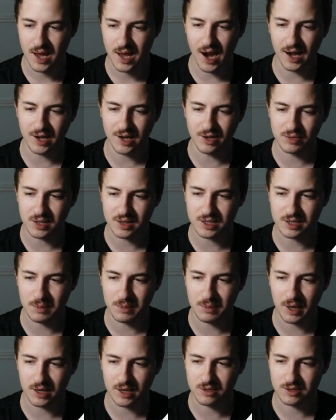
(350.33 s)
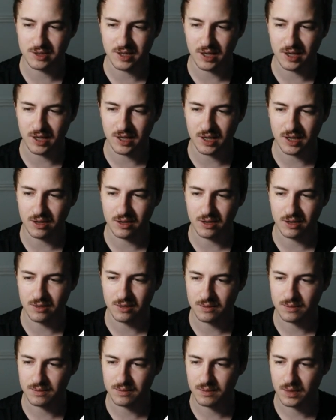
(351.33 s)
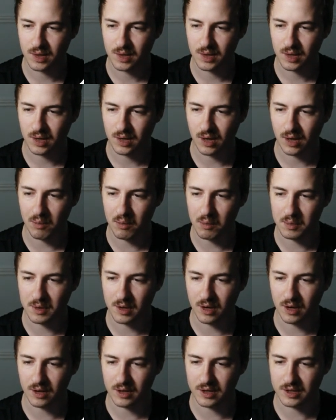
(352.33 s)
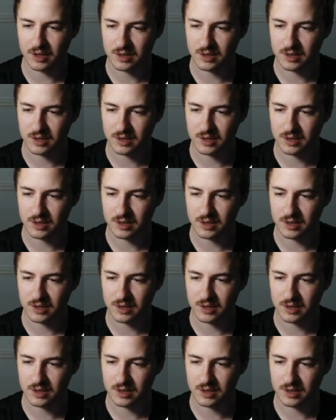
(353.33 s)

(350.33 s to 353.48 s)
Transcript: I don't think this matters at all. I'm gonna be honest.